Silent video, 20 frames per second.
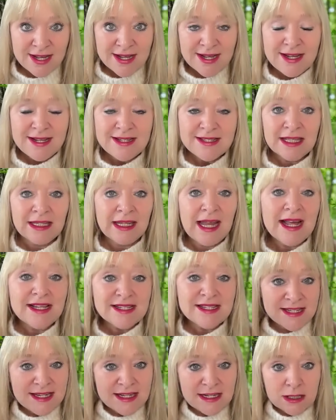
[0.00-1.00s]
It's
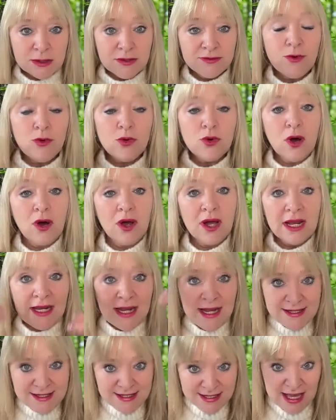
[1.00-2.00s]
galactic because we've all got a
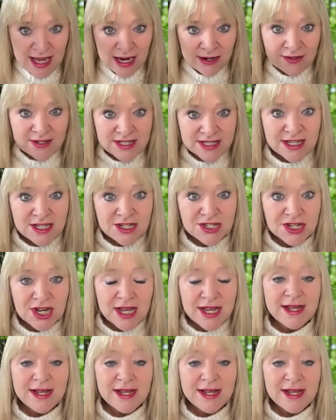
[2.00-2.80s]
galactic heritage.